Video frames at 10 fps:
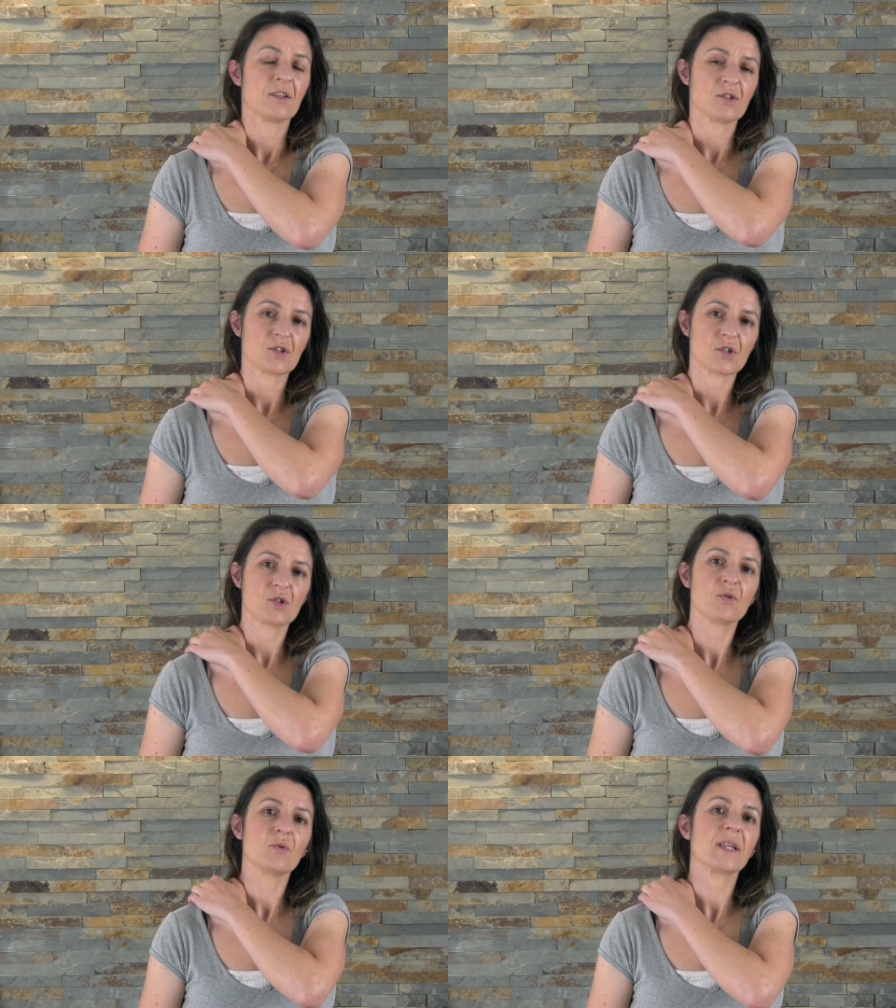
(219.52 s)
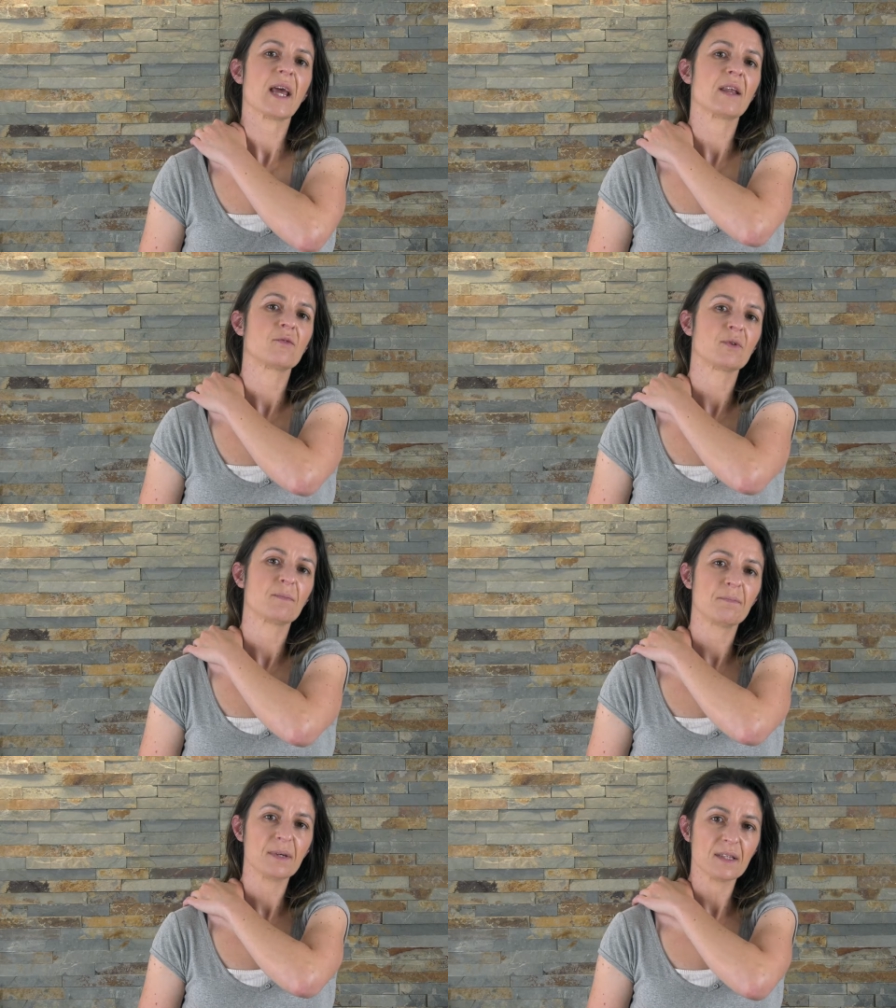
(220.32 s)
Just do it and
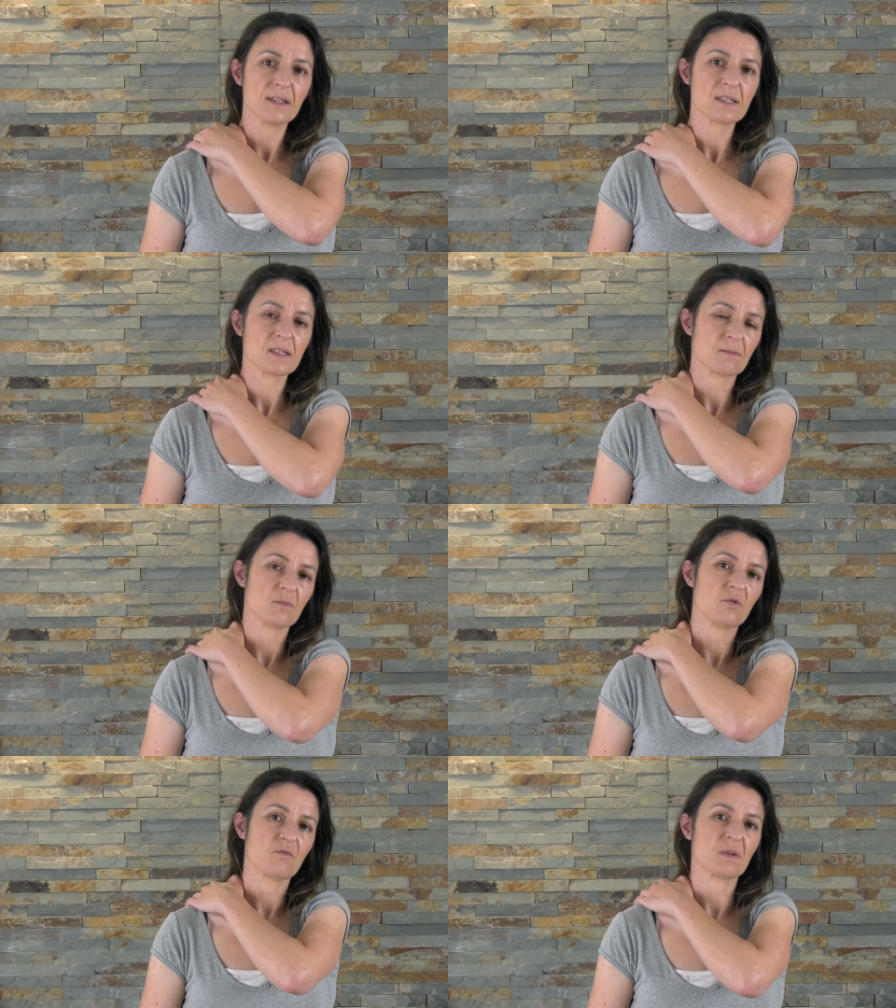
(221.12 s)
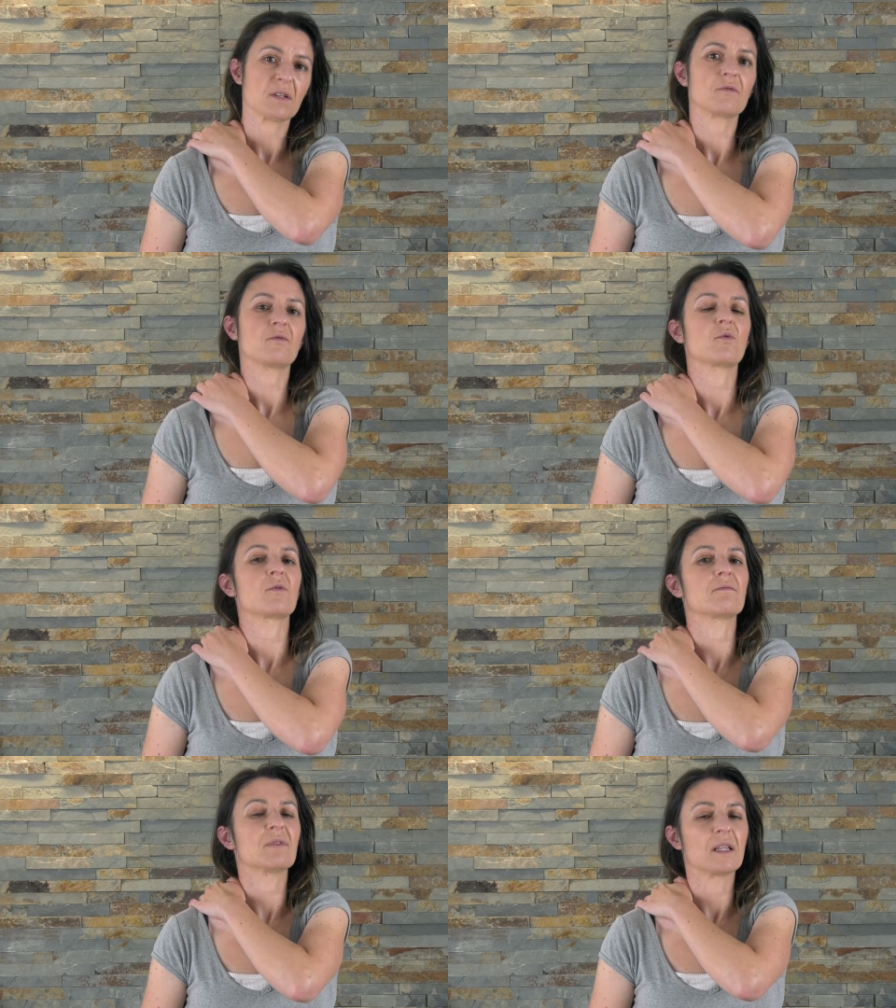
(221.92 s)
repeat this movement
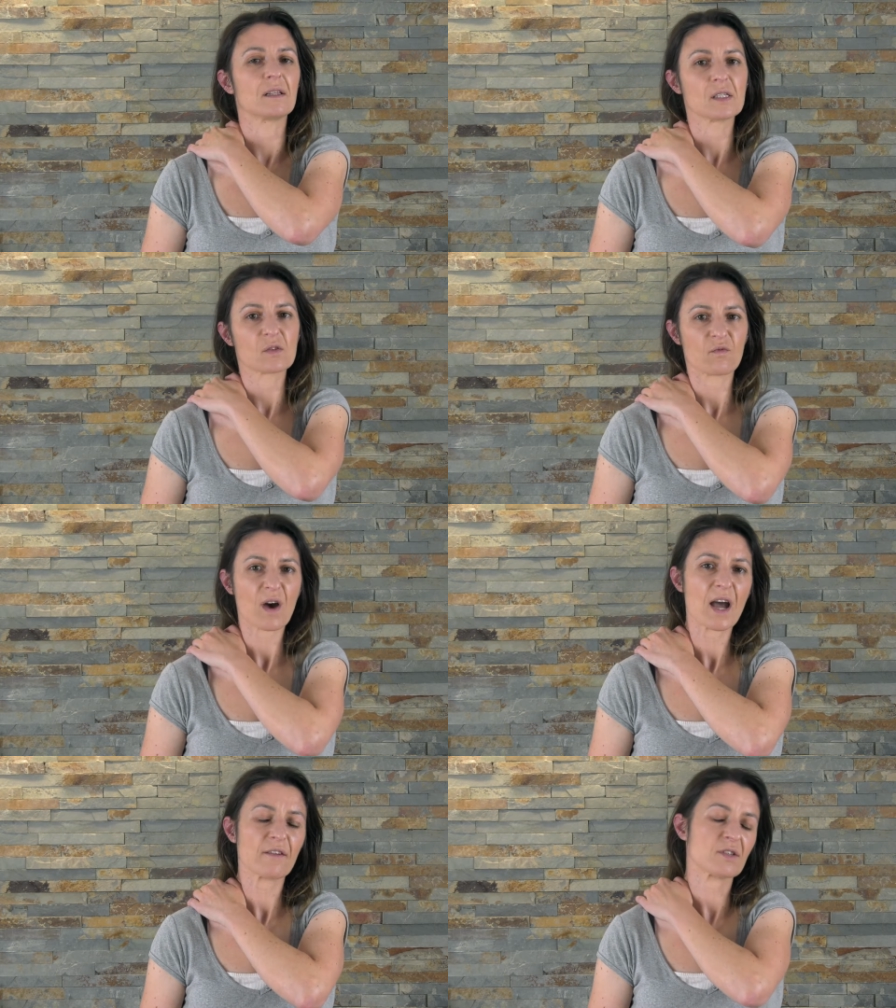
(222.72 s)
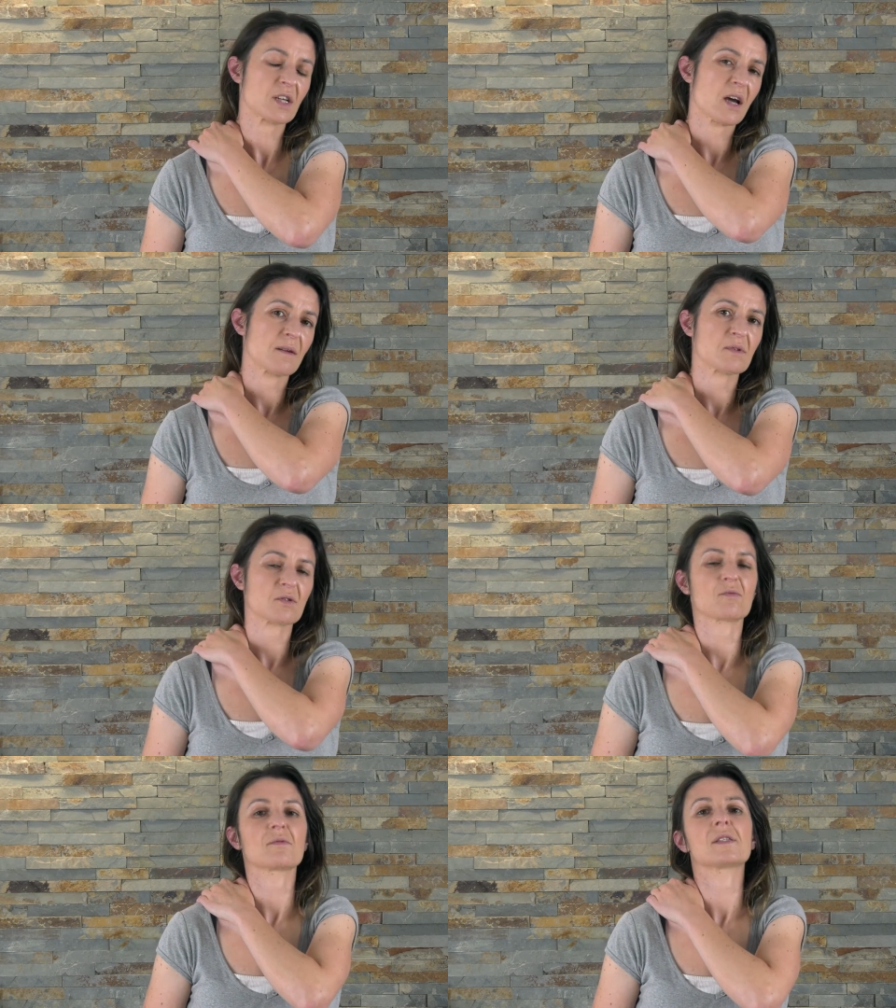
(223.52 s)
for at least 5
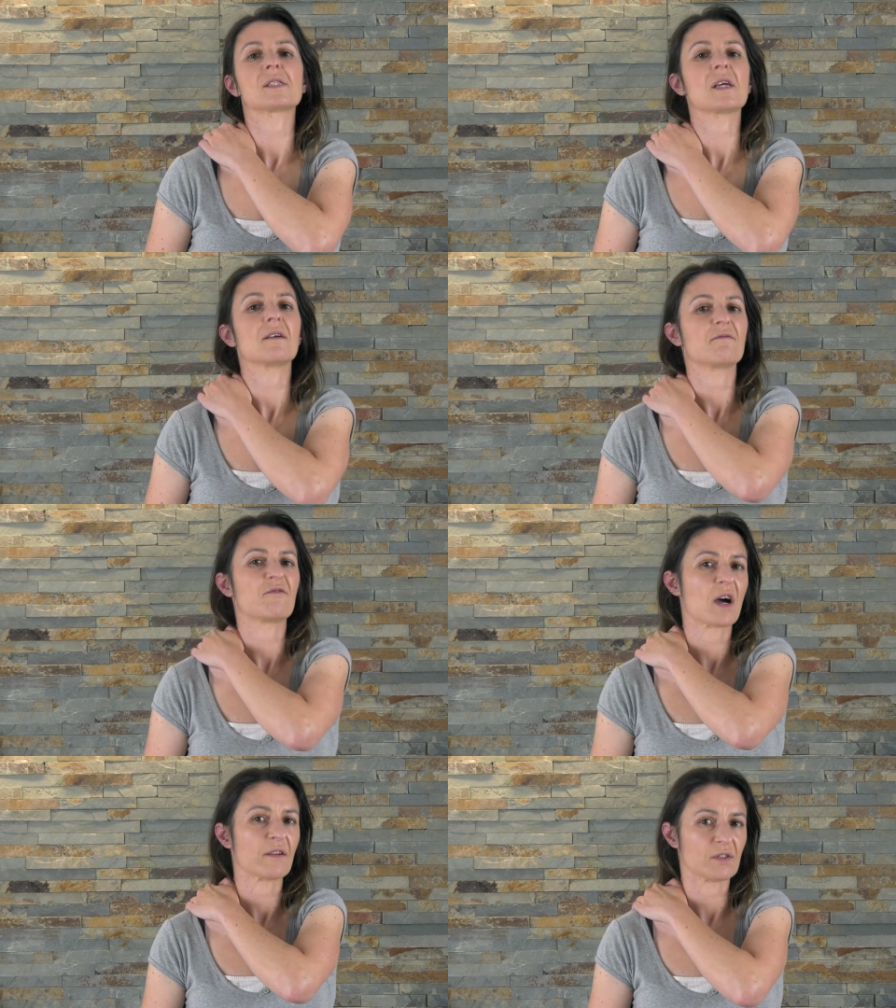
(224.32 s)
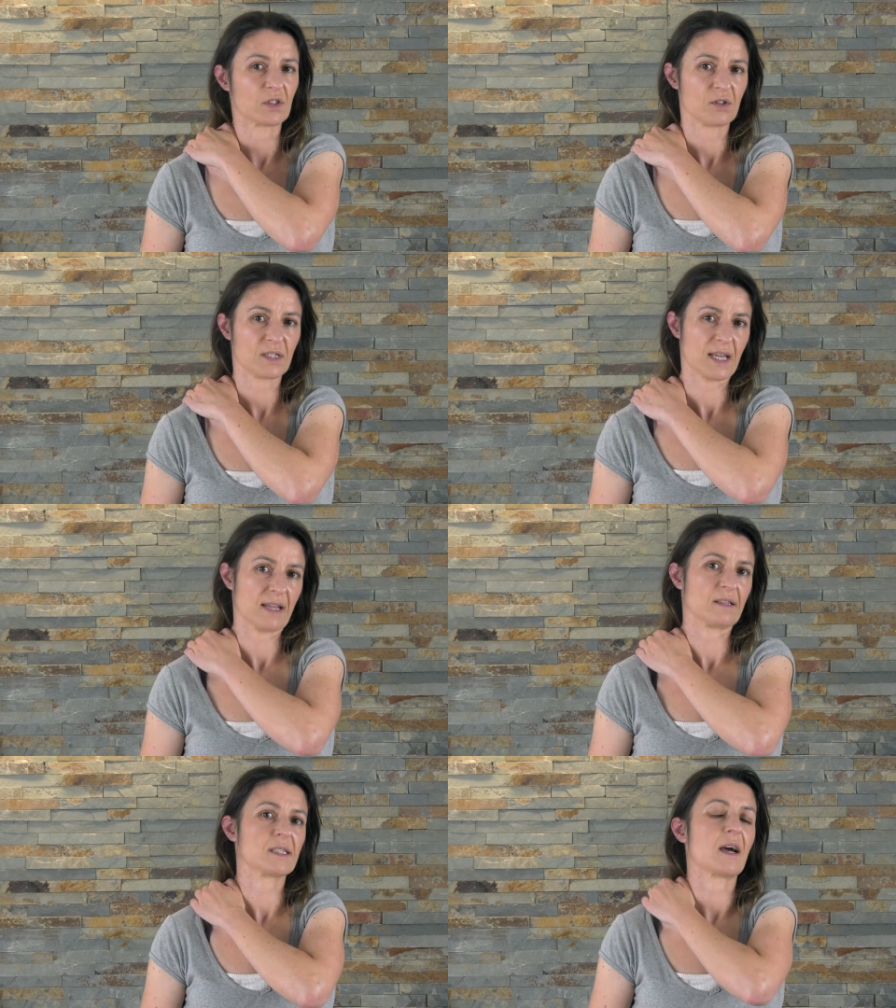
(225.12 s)
times, or I'd say 5 to
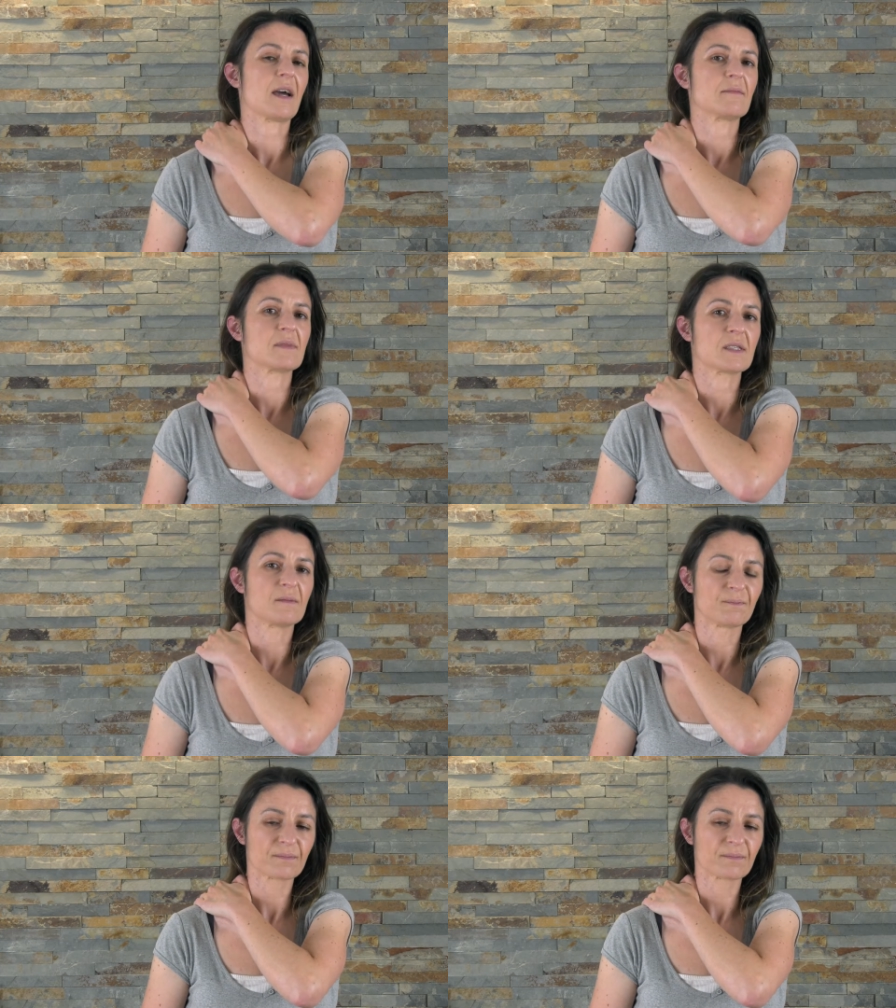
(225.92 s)
10 times.